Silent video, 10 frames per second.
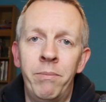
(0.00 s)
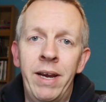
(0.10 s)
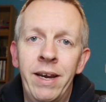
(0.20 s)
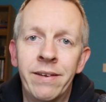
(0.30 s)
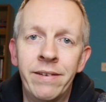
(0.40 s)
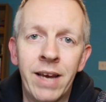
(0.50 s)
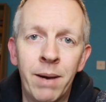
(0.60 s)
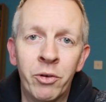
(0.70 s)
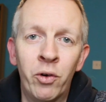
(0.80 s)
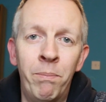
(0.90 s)
me since
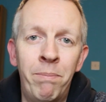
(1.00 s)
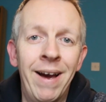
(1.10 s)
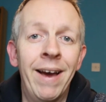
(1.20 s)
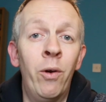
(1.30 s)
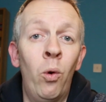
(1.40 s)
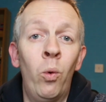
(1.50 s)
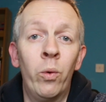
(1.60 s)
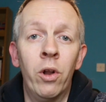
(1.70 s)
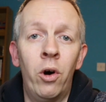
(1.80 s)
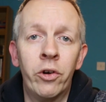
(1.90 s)
I'm a sort of buy and
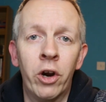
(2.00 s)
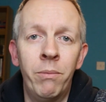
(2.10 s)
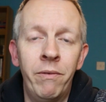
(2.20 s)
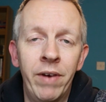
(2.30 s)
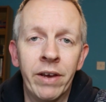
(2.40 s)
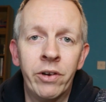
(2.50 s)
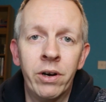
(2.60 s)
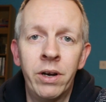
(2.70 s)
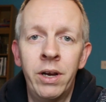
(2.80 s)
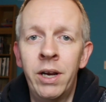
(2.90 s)
hold long-term investor,